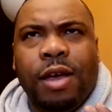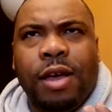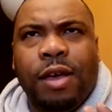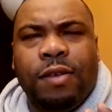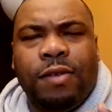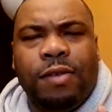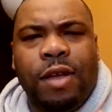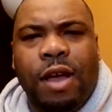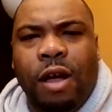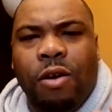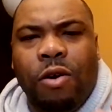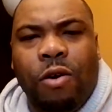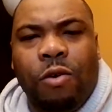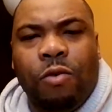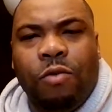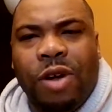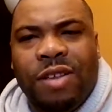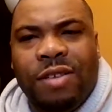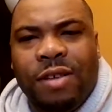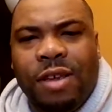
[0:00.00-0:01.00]
it's not called
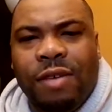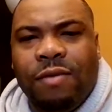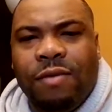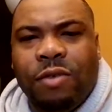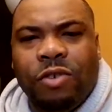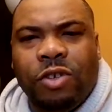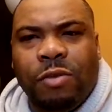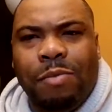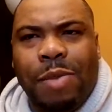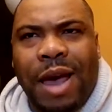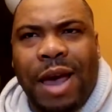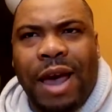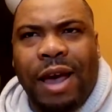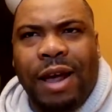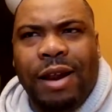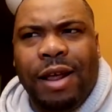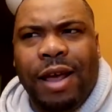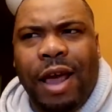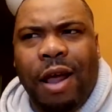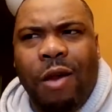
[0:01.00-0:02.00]
Resident Evil in
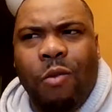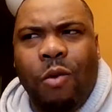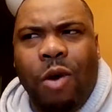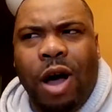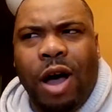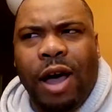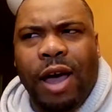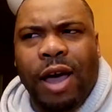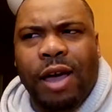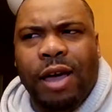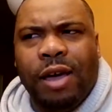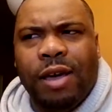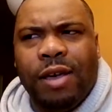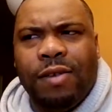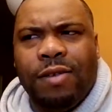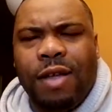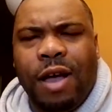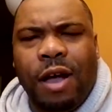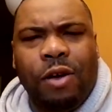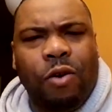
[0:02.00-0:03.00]
Japan and why
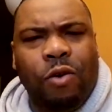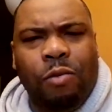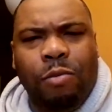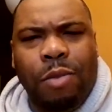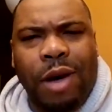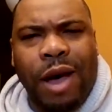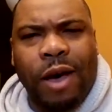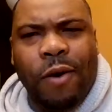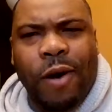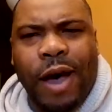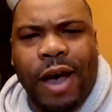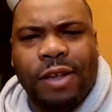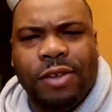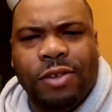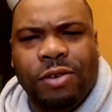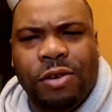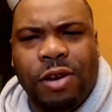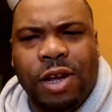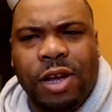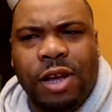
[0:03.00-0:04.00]
it's not called
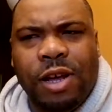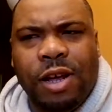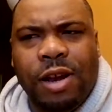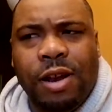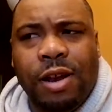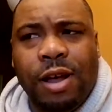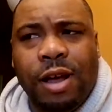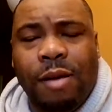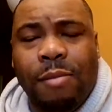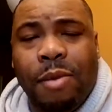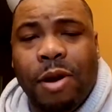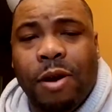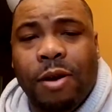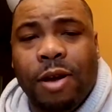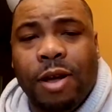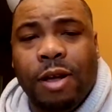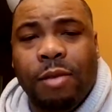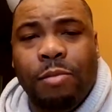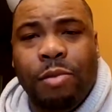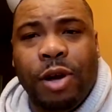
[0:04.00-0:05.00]
Biohazard in
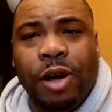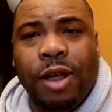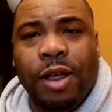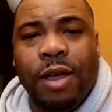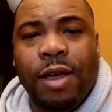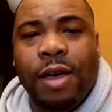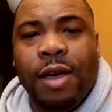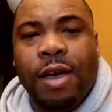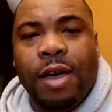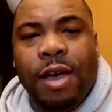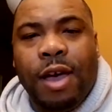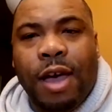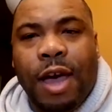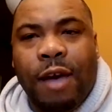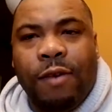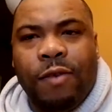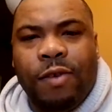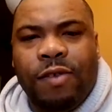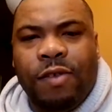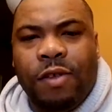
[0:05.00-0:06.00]
America, but
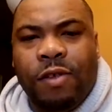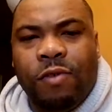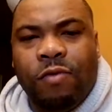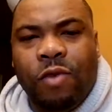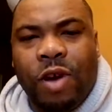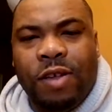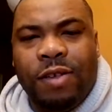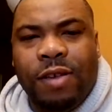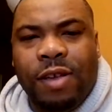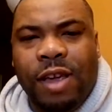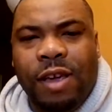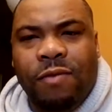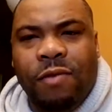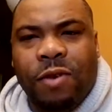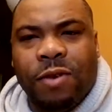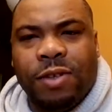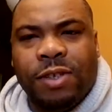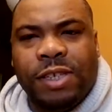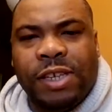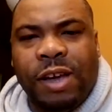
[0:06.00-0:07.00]
ever since Resident
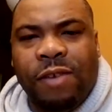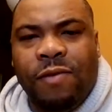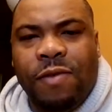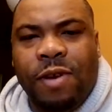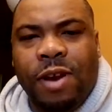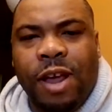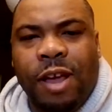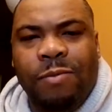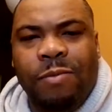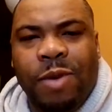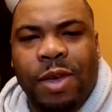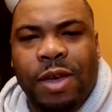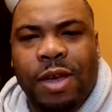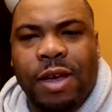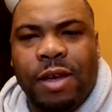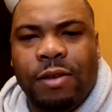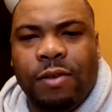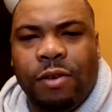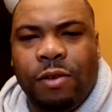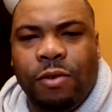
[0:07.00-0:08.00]
Evil 7, they
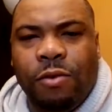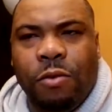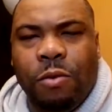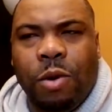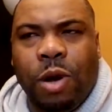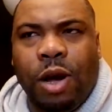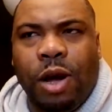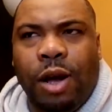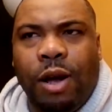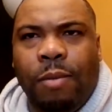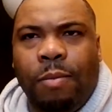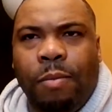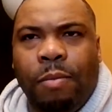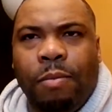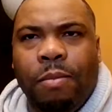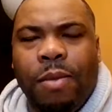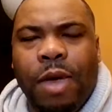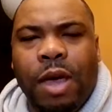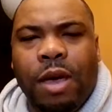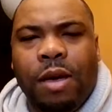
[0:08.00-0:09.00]
begin
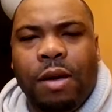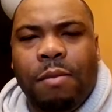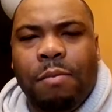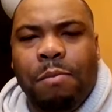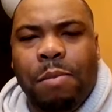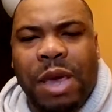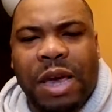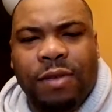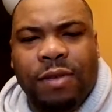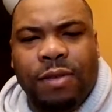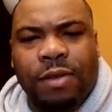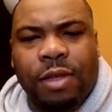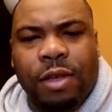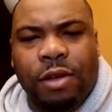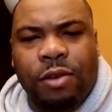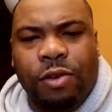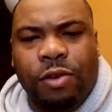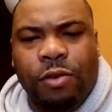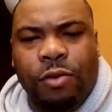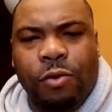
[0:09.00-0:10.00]
to mix the
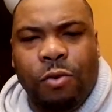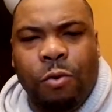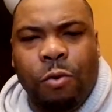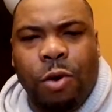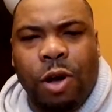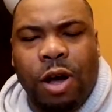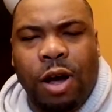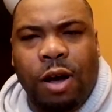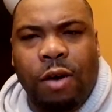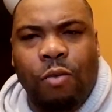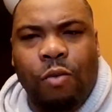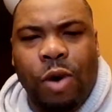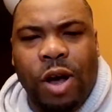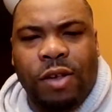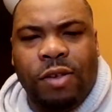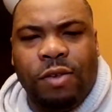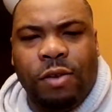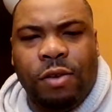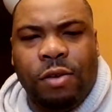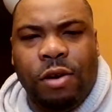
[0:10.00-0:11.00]
two
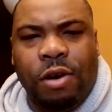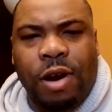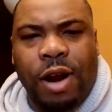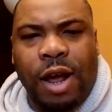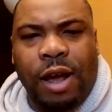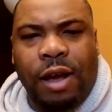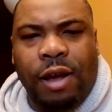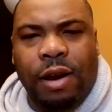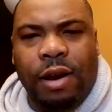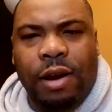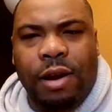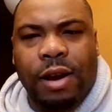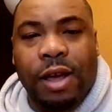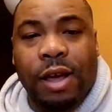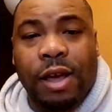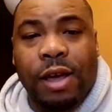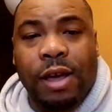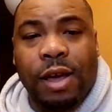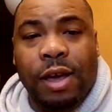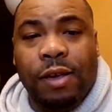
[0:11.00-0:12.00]
Western and
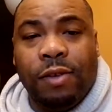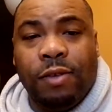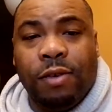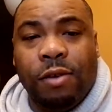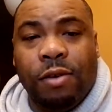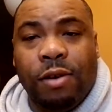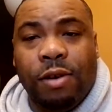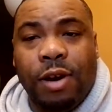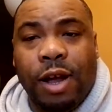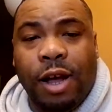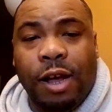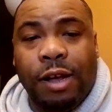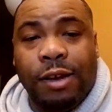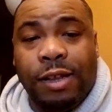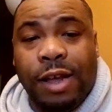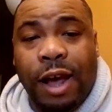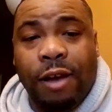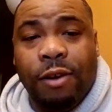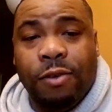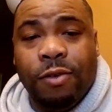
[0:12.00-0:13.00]
Eastern
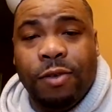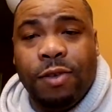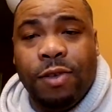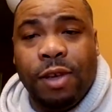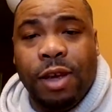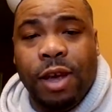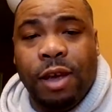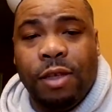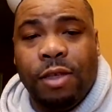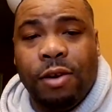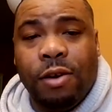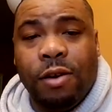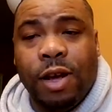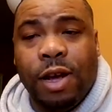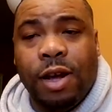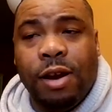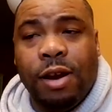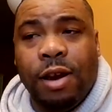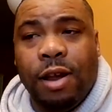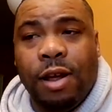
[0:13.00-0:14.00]
titles together
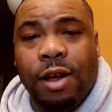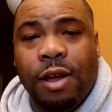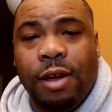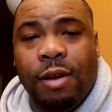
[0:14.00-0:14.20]
in